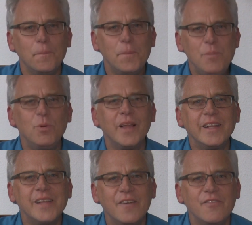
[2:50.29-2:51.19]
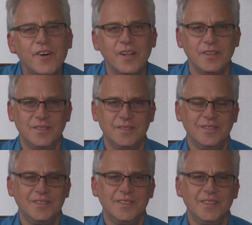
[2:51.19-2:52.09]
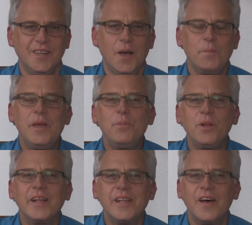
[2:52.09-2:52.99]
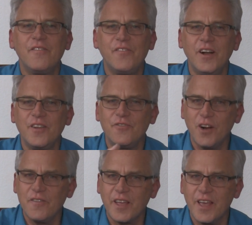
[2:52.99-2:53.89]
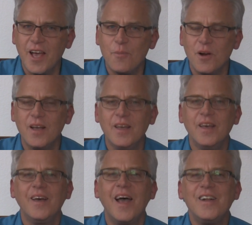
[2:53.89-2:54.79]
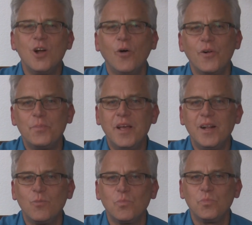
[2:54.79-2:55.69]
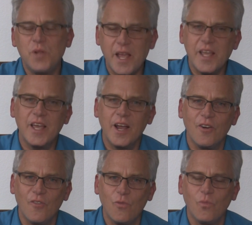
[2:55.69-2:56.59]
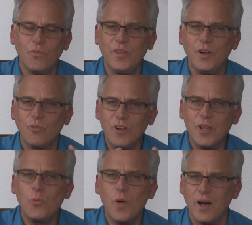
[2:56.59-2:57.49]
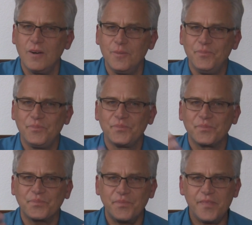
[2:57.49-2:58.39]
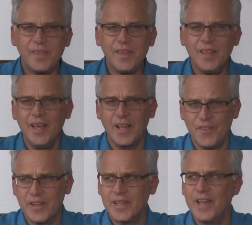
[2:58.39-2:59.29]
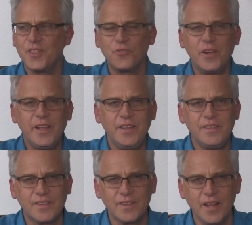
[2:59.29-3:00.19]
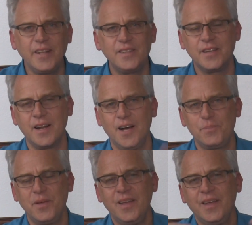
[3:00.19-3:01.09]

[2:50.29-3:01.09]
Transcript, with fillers: People like to have fun. People like to have fun in front of a camera and know they're being taken care of, you know, really well. In fact, I had three lights set up.